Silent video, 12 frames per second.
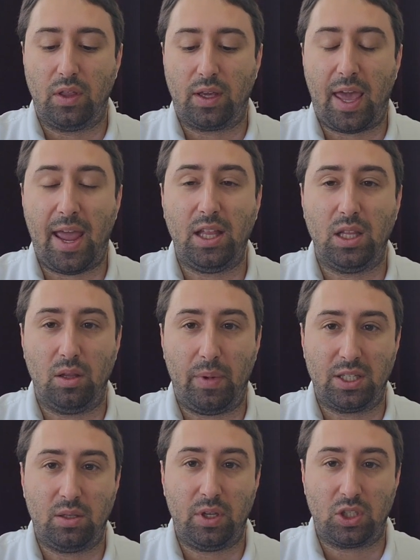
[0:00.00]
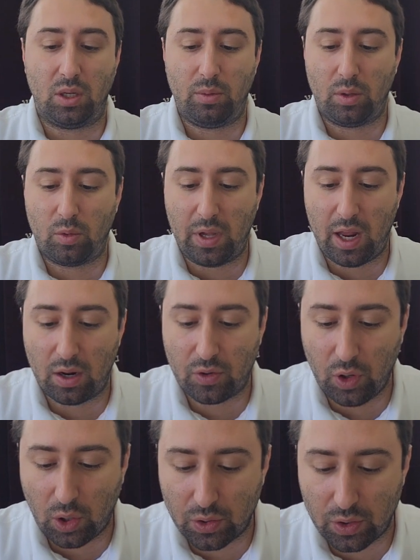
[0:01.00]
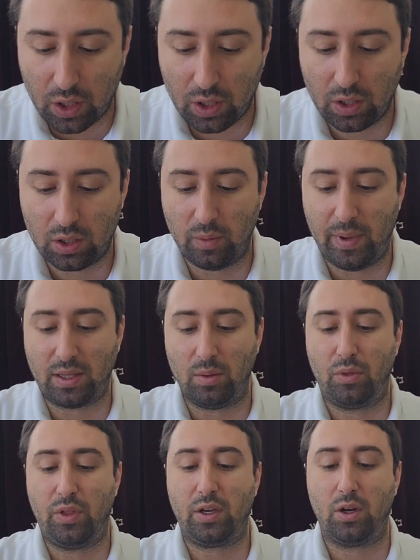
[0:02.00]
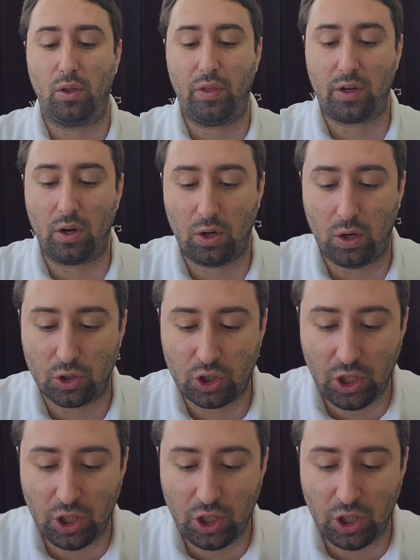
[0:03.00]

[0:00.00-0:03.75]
kalin, the base of it, some of them were made out of gold to make them thicker gold.